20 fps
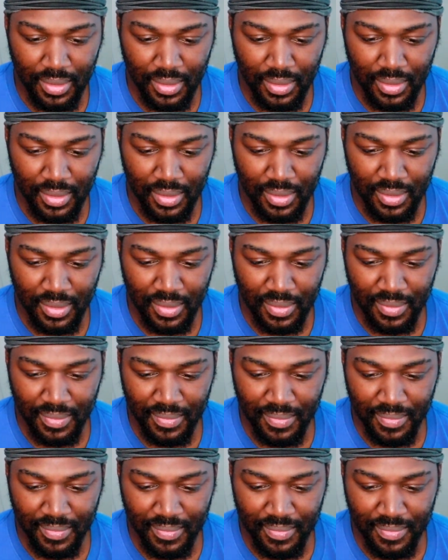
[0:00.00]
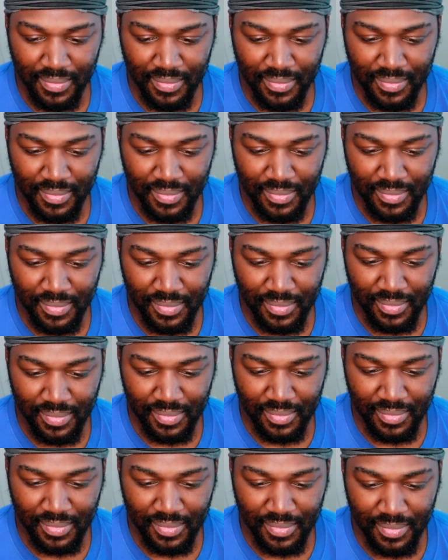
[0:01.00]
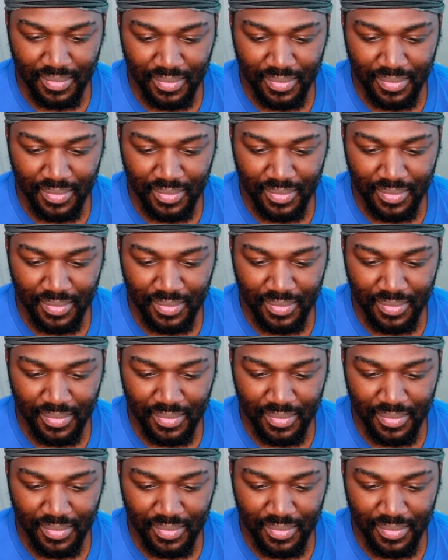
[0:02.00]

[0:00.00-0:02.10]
[no speech]